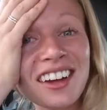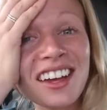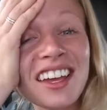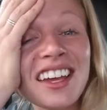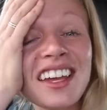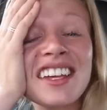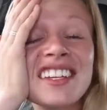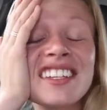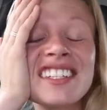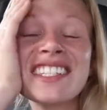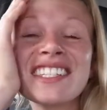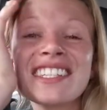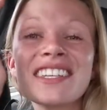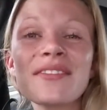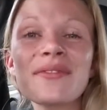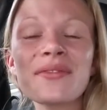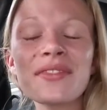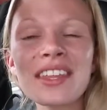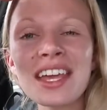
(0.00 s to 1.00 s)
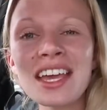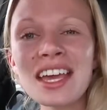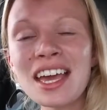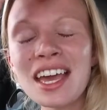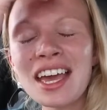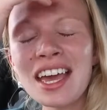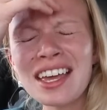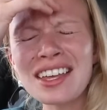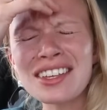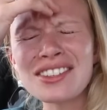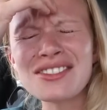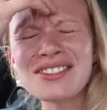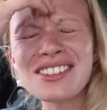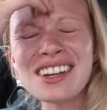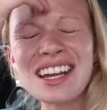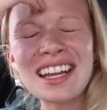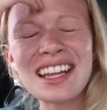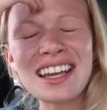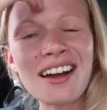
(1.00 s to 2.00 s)
It's it's
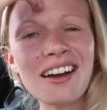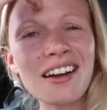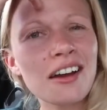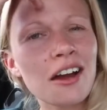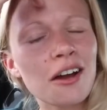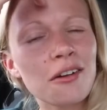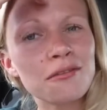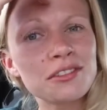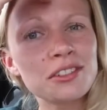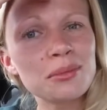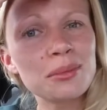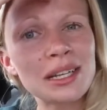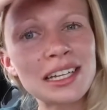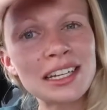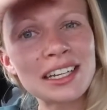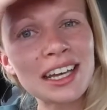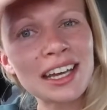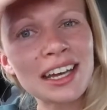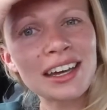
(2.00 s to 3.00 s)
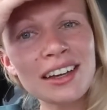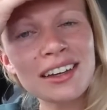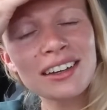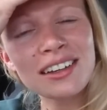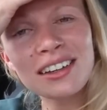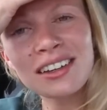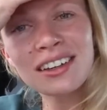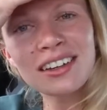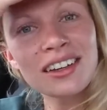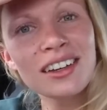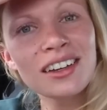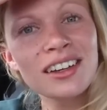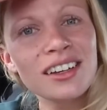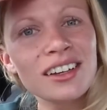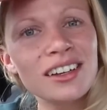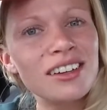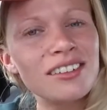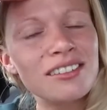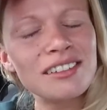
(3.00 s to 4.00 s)
really uncomfortable in here.
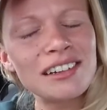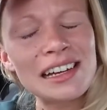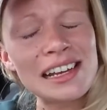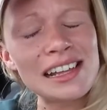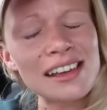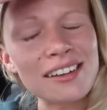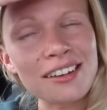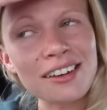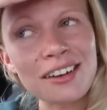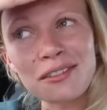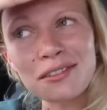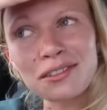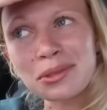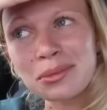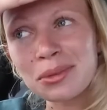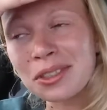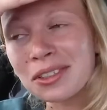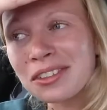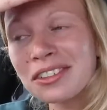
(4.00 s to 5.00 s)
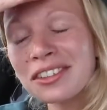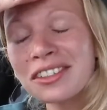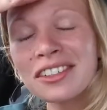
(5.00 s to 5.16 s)
Really uncomfortable.